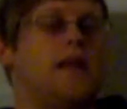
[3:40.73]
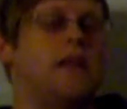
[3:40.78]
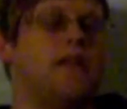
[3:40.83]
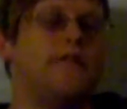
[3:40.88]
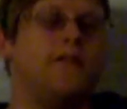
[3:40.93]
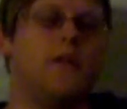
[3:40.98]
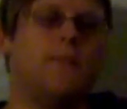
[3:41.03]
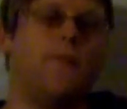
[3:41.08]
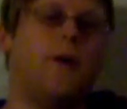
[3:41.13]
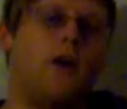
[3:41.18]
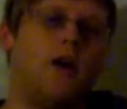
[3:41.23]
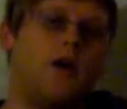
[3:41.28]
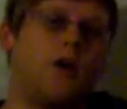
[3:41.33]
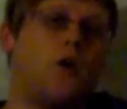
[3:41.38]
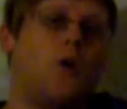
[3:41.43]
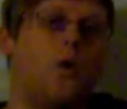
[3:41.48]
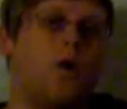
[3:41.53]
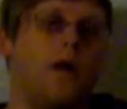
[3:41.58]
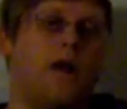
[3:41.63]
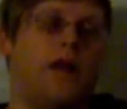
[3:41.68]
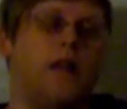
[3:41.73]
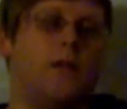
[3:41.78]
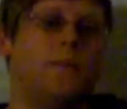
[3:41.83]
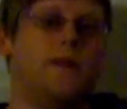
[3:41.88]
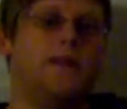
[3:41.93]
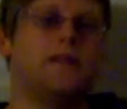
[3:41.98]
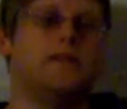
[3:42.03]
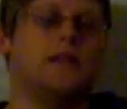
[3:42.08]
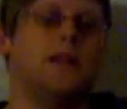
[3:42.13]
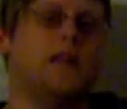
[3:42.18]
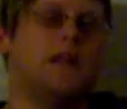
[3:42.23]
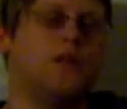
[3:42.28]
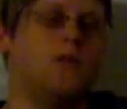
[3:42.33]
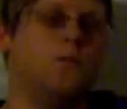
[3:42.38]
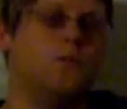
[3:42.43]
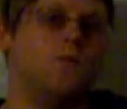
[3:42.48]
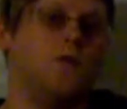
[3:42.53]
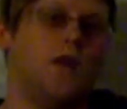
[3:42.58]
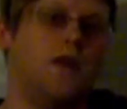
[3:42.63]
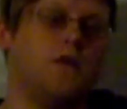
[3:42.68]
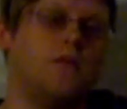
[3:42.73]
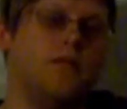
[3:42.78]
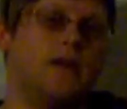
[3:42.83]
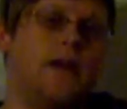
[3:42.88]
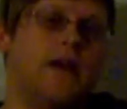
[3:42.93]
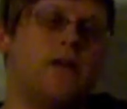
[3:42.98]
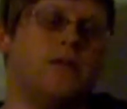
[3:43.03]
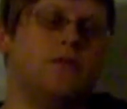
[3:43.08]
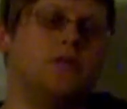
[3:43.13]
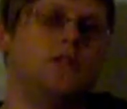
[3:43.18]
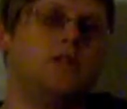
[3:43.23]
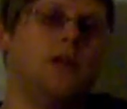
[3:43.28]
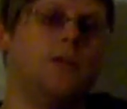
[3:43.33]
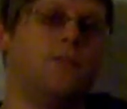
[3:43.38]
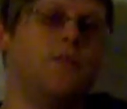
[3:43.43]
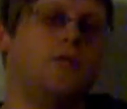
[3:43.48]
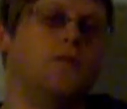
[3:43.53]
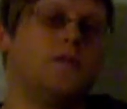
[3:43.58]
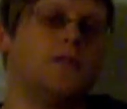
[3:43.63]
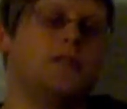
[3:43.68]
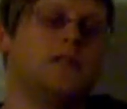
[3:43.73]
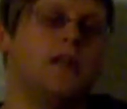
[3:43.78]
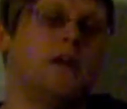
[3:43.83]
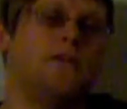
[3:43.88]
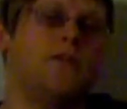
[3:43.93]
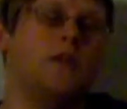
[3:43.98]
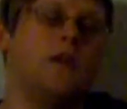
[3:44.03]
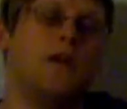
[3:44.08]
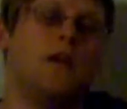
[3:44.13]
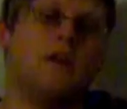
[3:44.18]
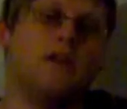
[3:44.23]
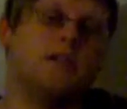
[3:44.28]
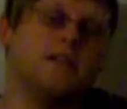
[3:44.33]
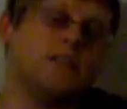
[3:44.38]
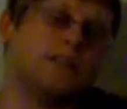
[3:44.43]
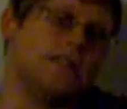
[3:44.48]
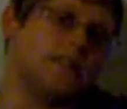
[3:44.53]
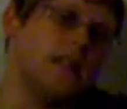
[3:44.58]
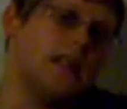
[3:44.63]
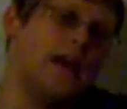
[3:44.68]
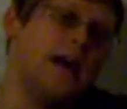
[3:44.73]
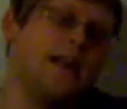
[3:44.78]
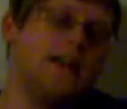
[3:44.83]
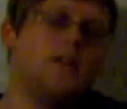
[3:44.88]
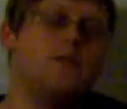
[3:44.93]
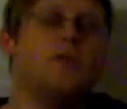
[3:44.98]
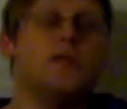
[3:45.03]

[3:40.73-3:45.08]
I love the parkour elements that let you run around, jump over stuff, slide.